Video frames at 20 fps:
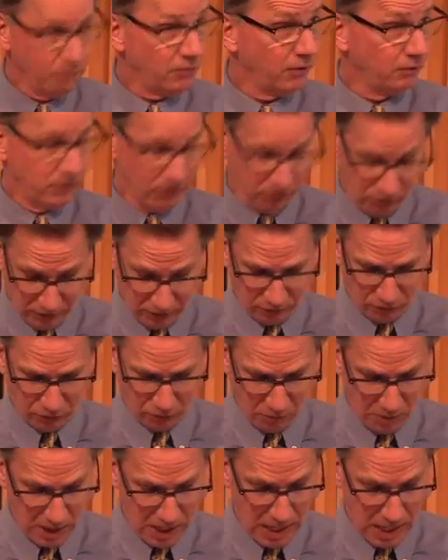
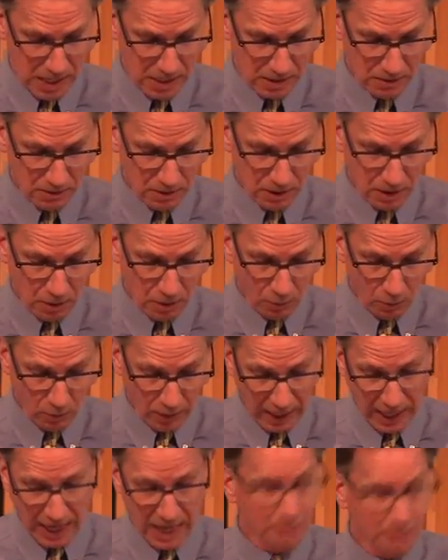56:3.
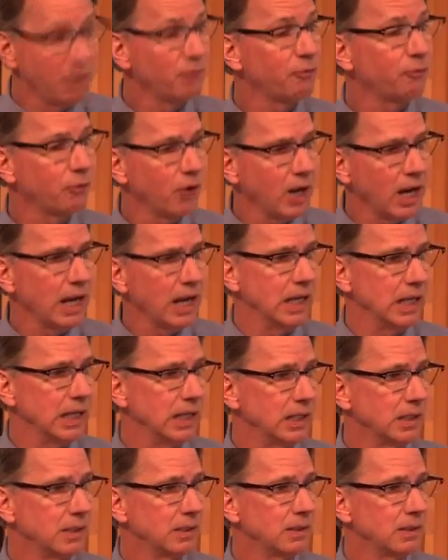When I am afraid,